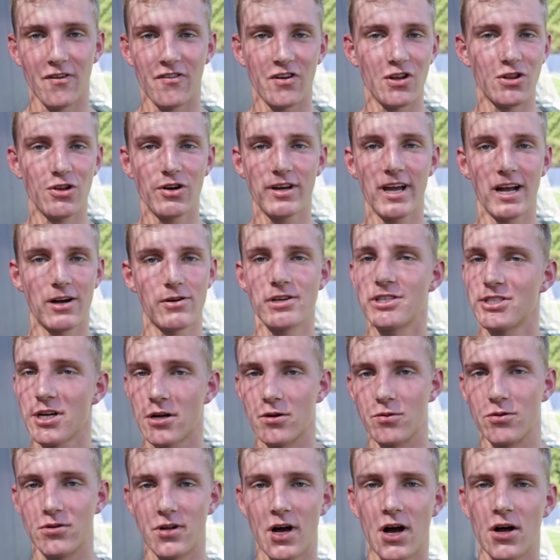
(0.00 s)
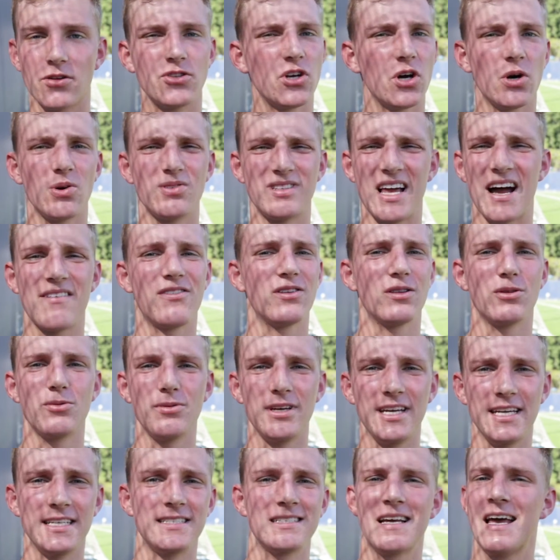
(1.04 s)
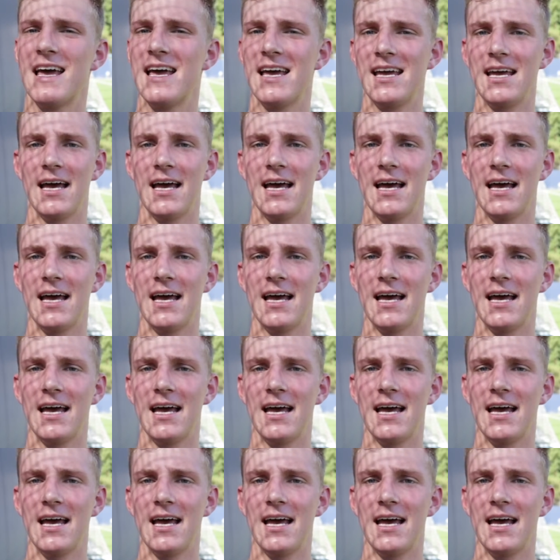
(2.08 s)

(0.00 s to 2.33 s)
If you look at Cristiano Ronaldo, David Luiz,